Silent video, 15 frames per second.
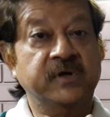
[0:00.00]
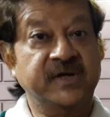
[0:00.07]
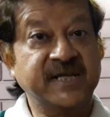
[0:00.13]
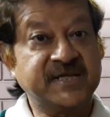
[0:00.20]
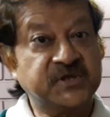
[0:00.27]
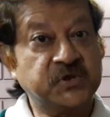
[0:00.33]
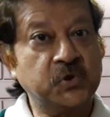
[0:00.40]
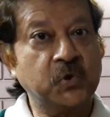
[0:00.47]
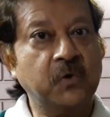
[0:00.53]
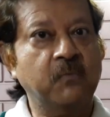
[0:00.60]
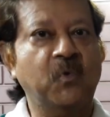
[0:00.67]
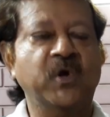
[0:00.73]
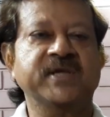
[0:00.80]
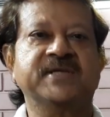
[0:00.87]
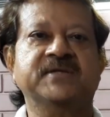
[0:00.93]
restore
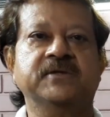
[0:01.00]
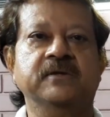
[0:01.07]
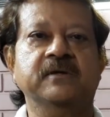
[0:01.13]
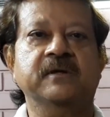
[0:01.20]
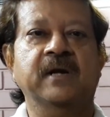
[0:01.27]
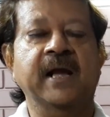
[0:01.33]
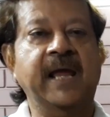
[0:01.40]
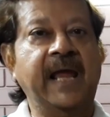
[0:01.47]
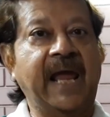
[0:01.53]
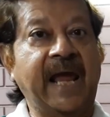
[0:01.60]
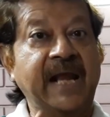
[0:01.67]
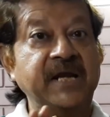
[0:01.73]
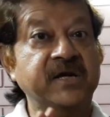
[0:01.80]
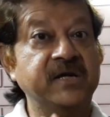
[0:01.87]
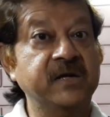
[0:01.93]
moisture
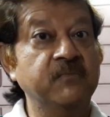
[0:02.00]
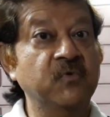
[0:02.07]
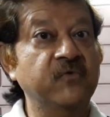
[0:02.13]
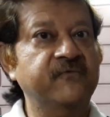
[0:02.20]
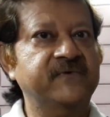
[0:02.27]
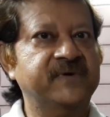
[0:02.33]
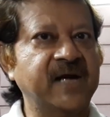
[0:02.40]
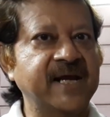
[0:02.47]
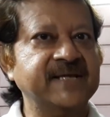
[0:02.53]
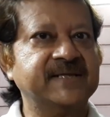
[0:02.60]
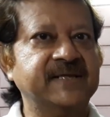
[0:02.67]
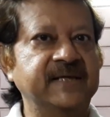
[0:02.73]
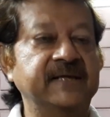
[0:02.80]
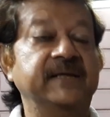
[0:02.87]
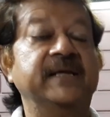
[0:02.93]
and remove dry
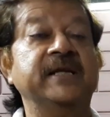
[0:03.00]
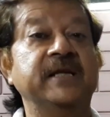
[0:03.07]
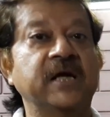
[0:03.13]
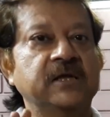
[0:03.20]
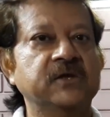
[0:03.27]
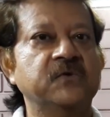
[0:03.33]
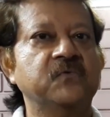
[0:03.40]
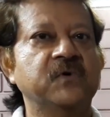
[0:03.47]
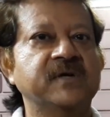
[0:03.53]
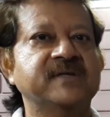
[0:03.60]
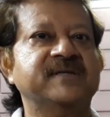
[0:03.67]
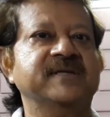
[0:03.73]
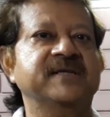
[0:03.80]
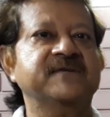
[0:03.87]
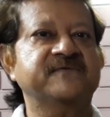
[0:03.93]
skin. In other
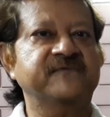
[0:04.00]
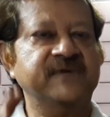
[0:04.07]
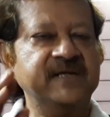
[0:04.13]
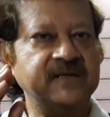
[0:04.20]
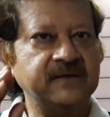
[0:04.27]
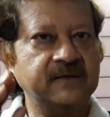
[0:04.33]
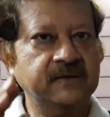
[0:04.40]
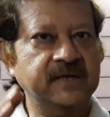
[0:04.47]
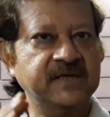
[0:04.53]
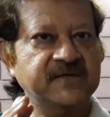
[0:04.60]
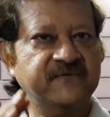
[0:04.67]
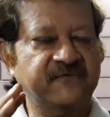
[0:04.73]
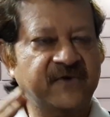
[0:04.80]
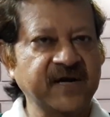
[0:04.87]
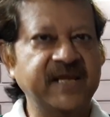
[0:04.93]
words, it's
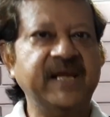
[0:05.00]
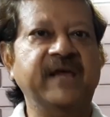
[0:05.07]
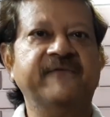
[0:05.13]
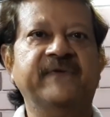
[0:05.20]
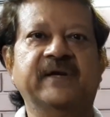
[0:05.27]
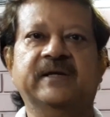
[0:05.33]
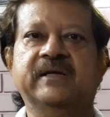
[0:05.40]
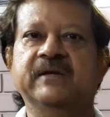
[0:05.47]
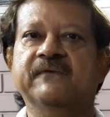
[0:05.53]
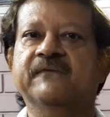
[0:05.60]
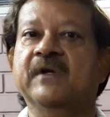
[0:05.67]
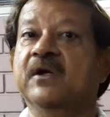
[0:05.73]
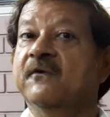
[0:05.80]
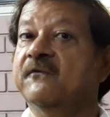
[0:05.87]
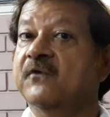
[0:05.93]
very effective
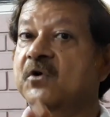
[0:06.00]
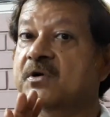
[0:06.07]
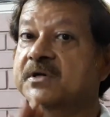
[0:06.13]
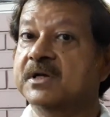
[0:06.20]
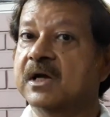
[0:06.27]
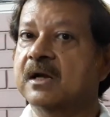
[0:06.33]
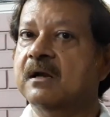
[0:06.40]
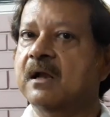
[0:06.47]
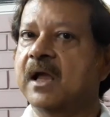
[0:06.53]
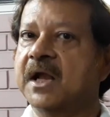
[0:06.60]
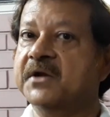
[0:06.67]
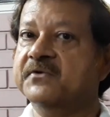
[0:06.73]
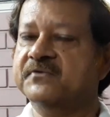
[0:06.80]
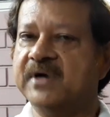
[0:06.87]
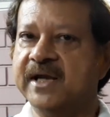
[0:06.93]
for dull
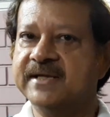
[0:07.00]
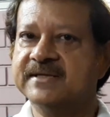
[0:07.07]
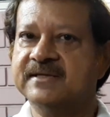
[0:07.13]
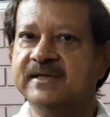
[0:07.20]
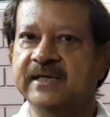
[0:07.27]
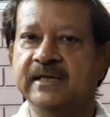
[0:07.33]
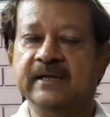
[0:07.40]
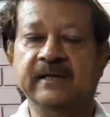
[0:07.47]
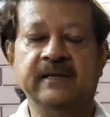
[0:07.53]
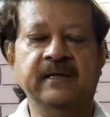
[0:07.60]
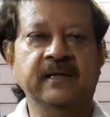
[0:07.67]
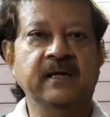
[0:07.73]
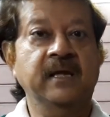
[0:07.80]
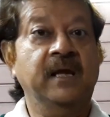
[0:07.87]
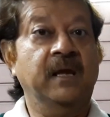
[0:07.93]
and dry skin.
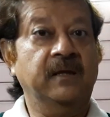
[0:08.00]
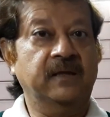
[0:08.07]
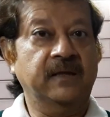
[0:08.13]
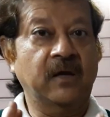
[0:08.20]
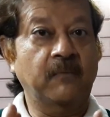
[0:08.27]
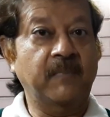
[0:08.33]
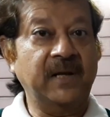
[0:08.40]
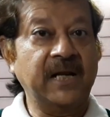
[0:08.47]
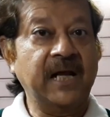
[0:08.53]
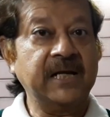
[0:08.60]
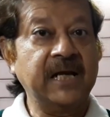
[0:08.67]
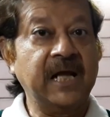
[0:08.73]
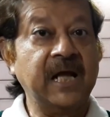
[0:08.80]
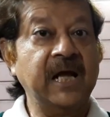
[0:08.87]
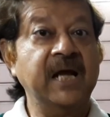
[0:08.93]
Now
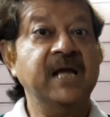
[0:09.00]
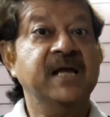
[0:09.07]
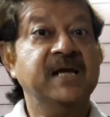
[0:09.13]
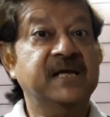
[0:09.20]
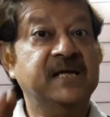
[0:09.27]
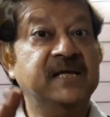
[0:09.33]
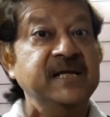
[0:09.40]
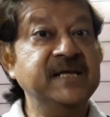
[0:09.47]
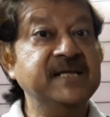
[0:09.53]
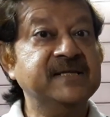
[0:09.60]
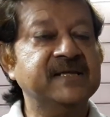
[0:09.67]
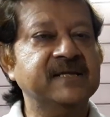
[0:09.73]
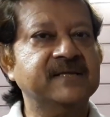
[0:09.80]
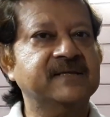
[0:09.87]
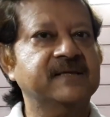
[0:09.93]
banana
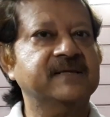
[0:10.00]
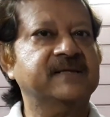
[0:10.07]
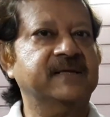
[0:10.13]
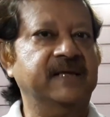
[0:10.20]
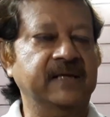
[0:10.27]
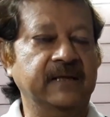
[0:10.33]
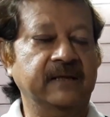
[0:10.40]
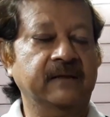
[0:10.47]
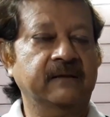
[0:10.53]
cleanses the skin.